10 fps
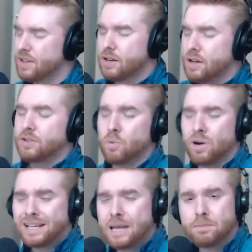You want to
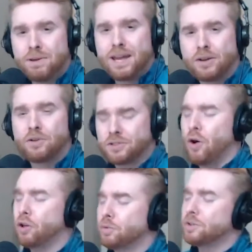keep the pickles
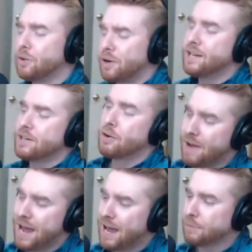cold when they're in your
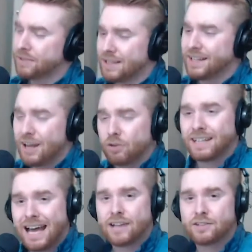bag, but then they only
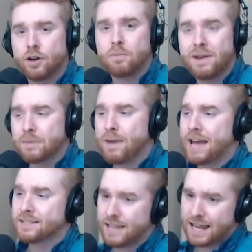got so many
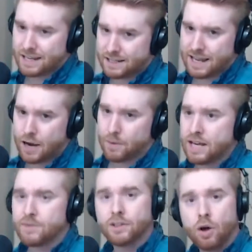bags they can carry.
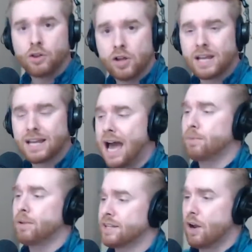Even though they're
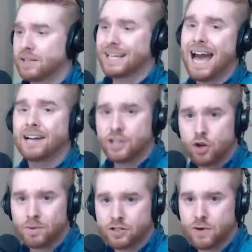goblins, they only got
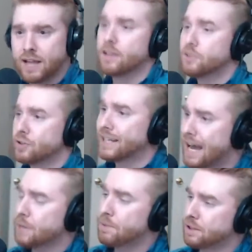human strength. So they
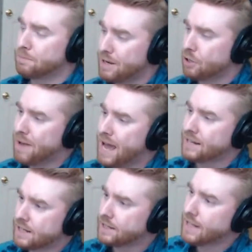gotta put the pickle
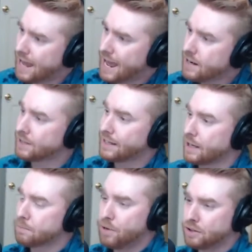bags in the hats, they
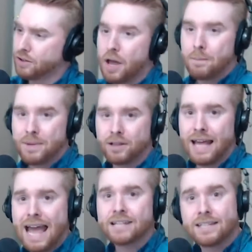gotta put the pickle
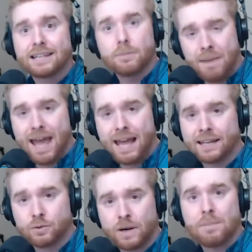hats in the
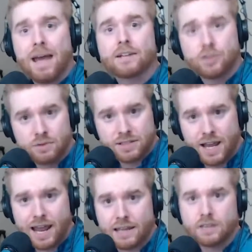bag, is what I meant to
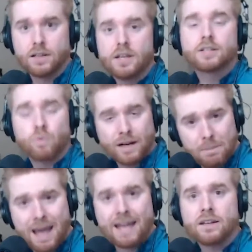say. Is what I
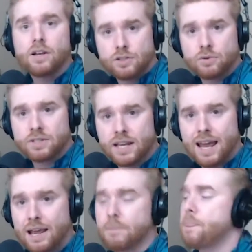meant to
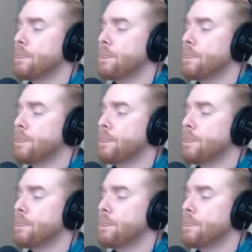say.